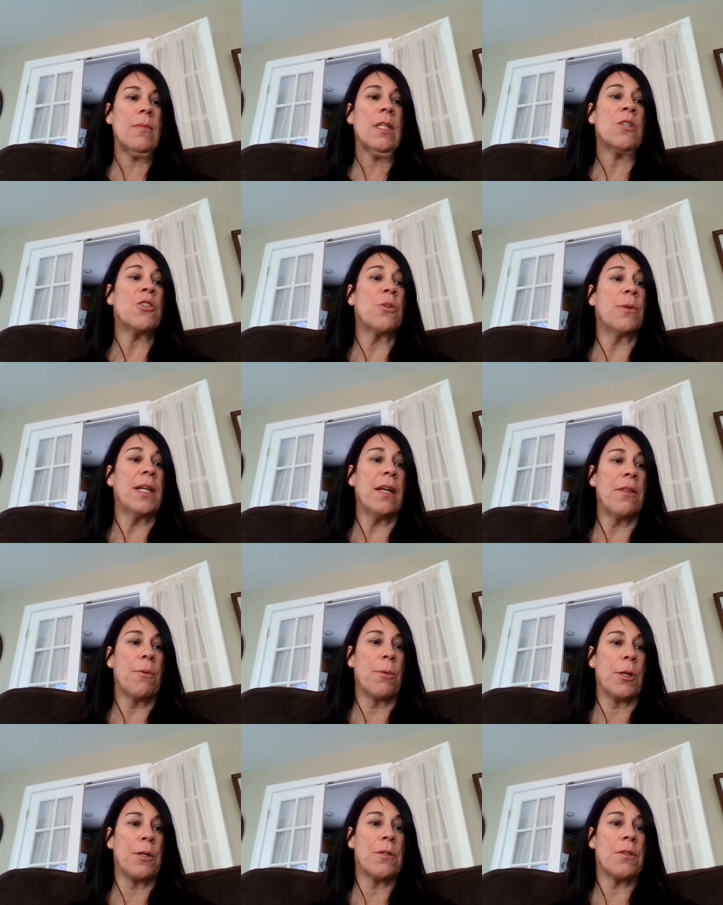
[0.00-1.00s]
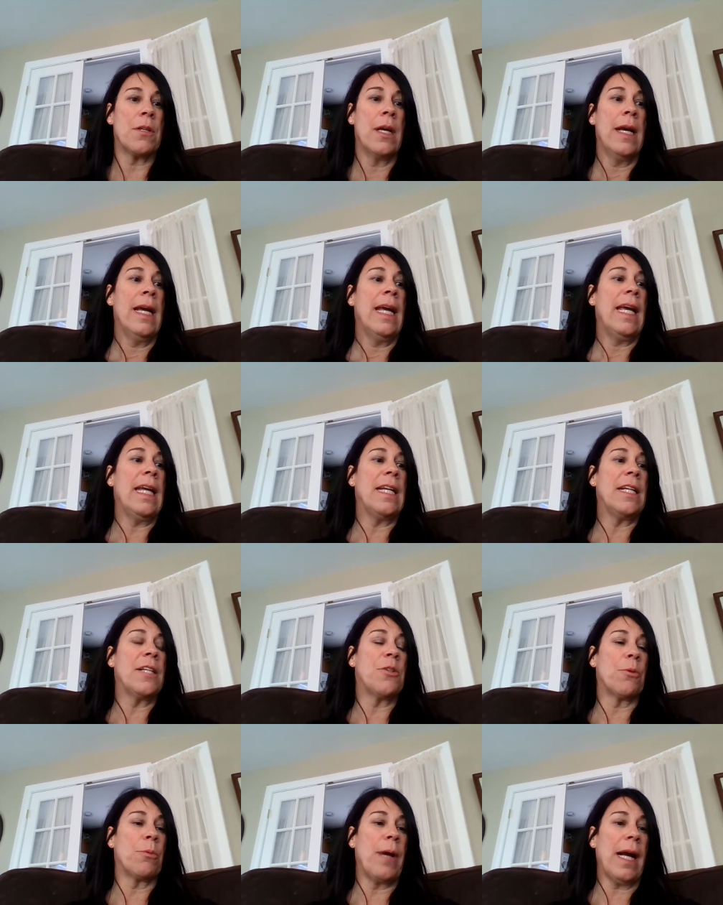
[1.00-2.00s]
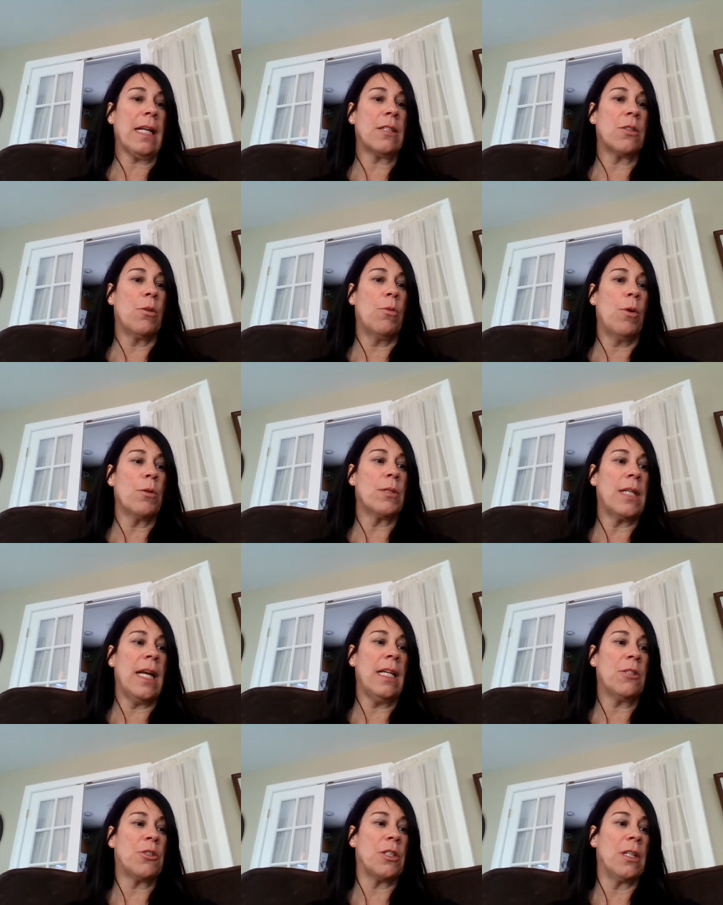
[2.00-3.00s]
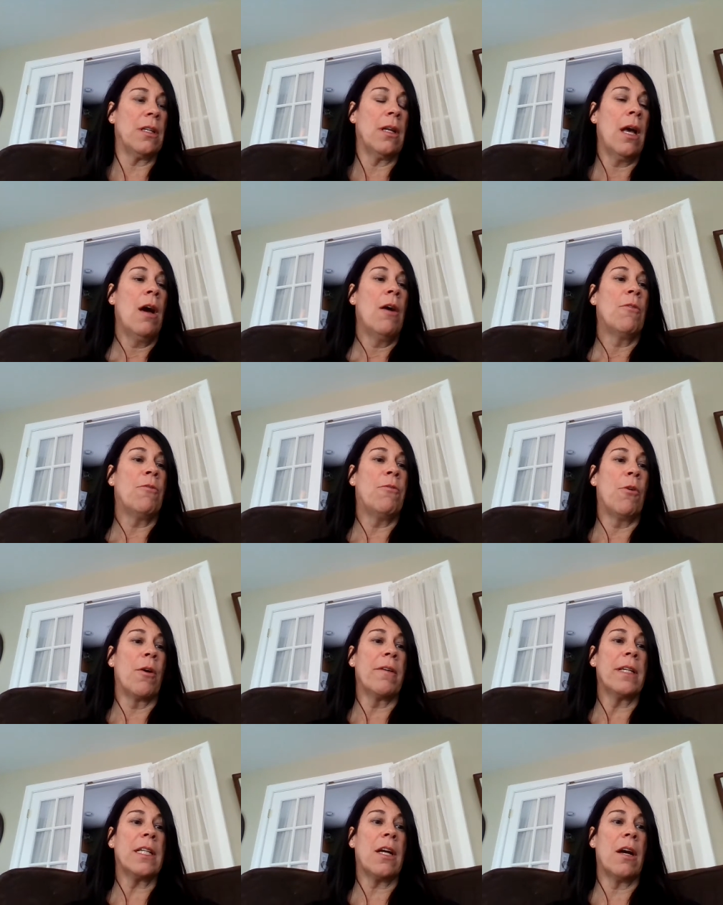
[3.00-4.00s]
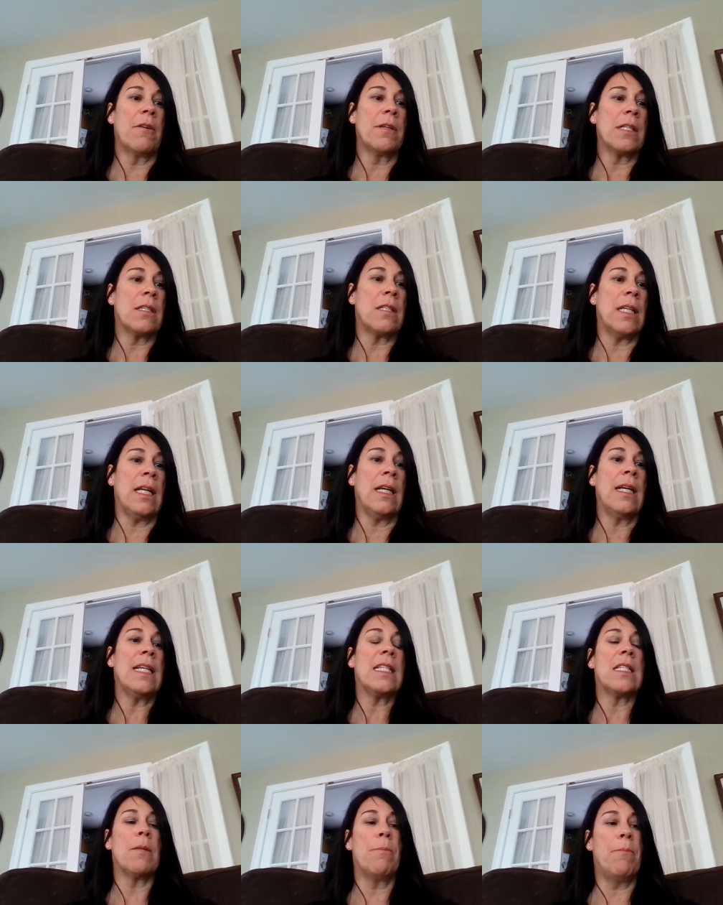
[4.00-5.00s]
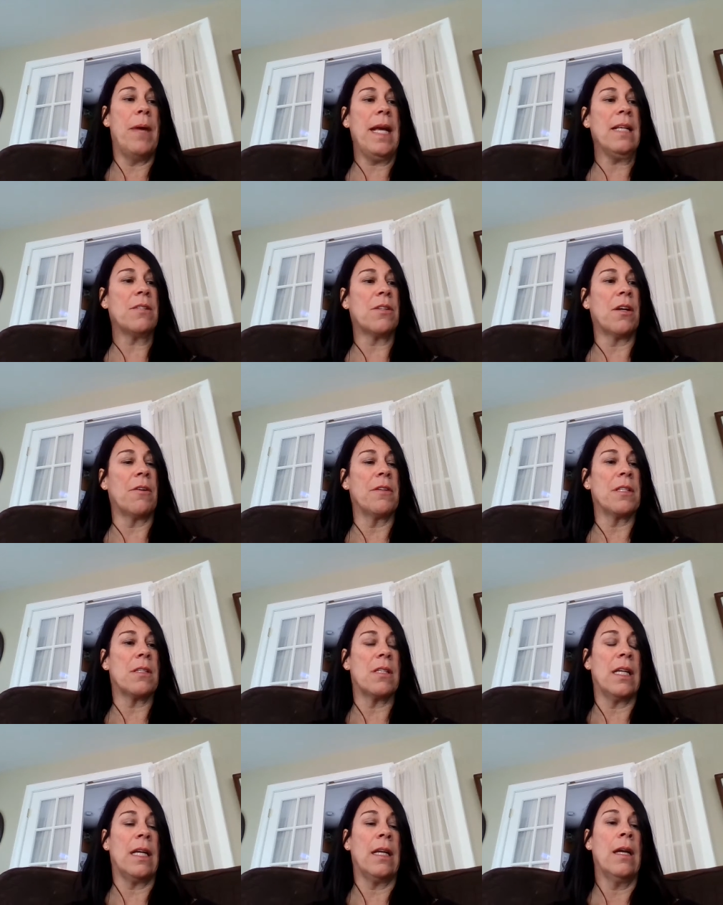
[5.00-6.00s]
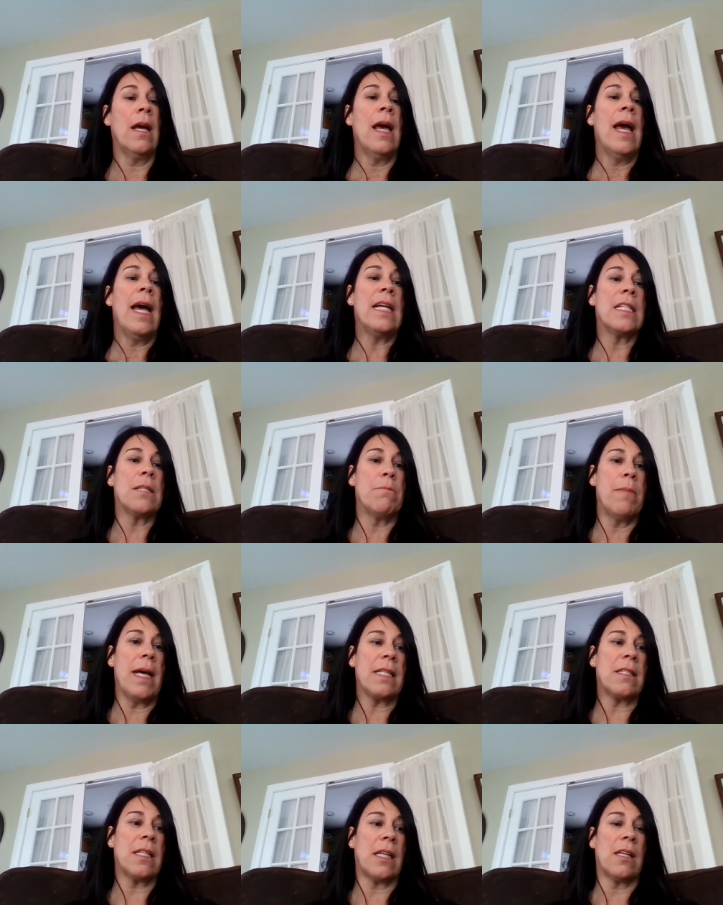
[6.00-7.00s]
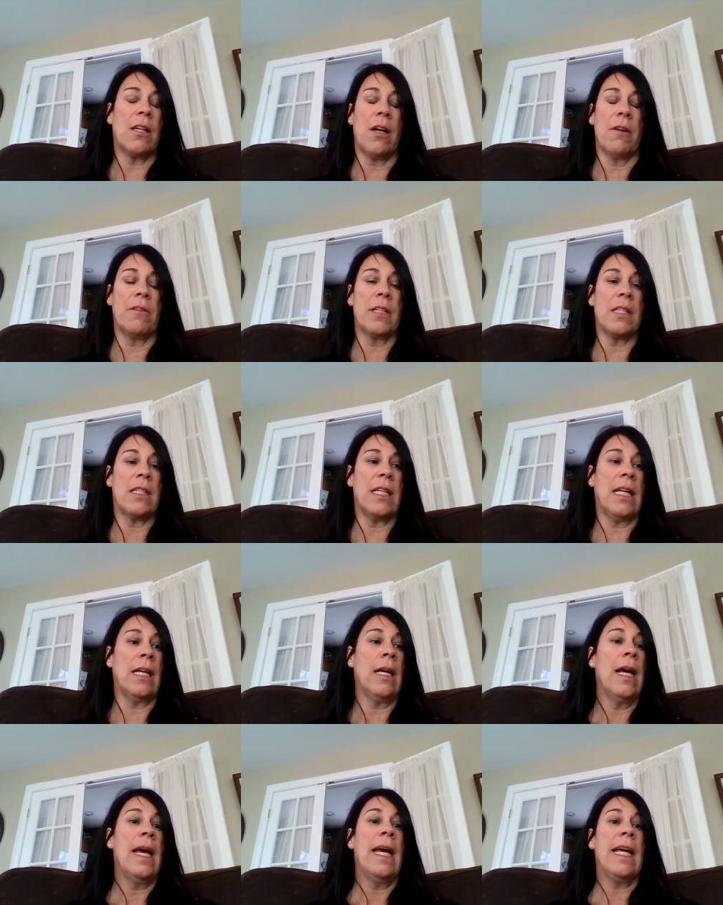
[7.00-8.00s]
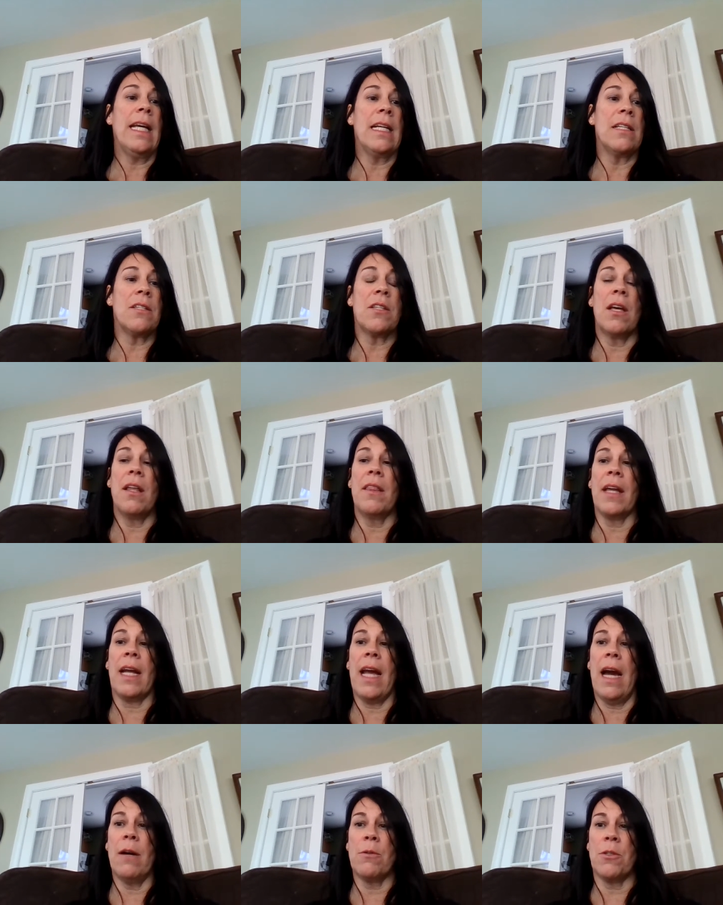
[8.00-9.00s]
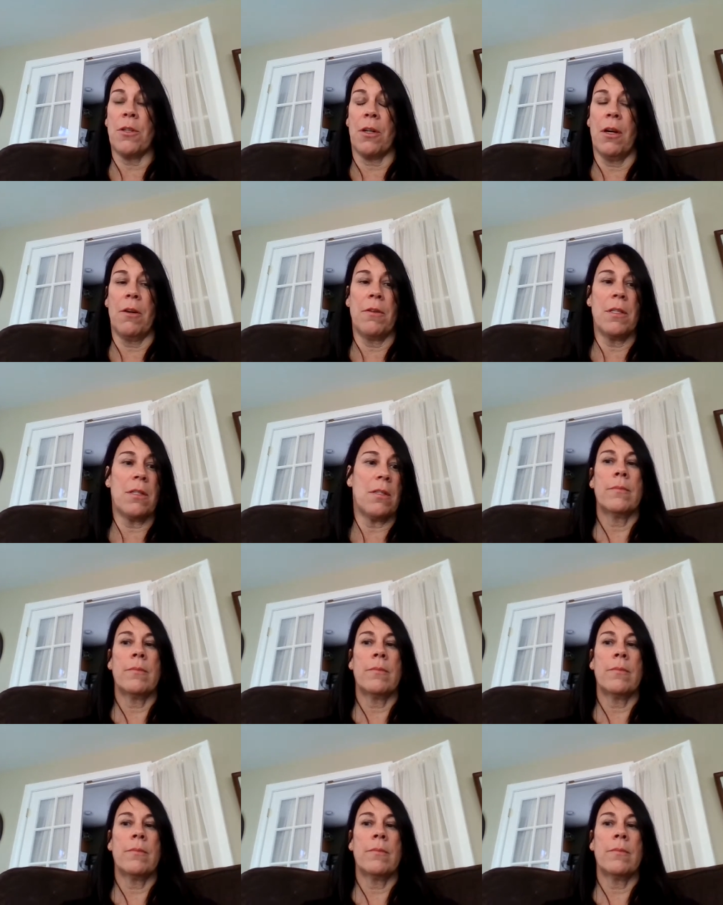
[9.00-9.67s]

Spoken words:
So in other words, in a direct quotation, foreign currency is the base currency and domestic currency is the counter currency.